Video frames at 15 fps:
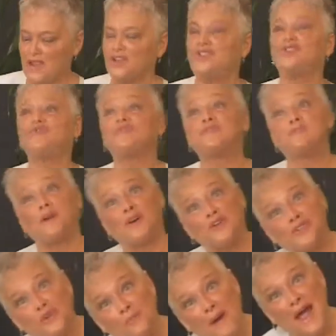do
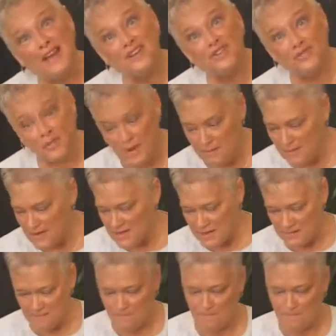spiritual mind treatment,